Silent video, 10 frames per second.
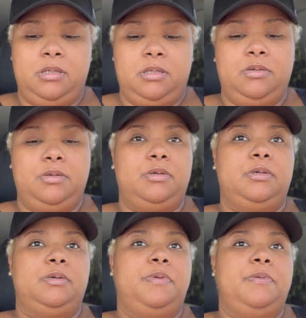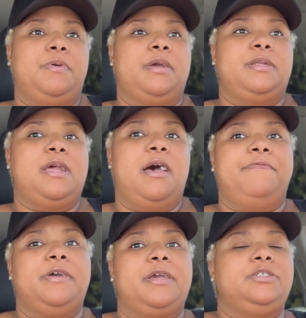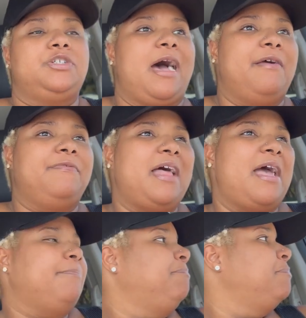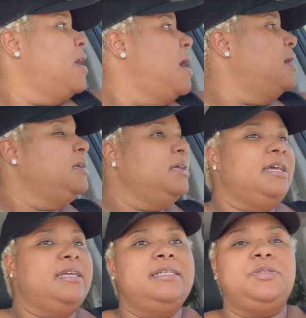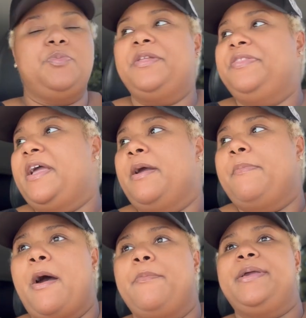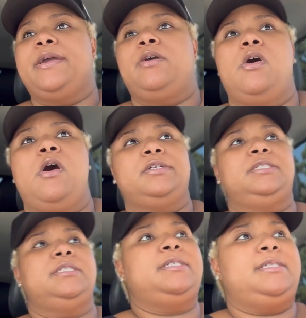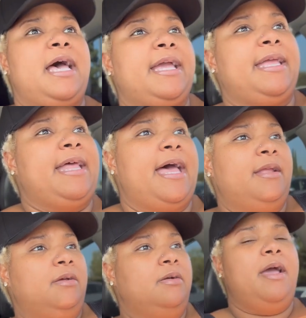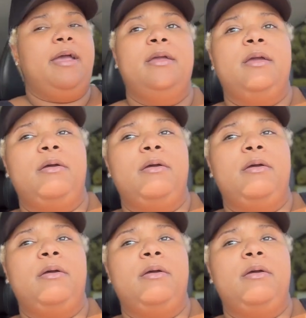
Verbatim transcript: Whew, people cannot fucking drive. Like, it's one thing about being cautious. I get that, okay?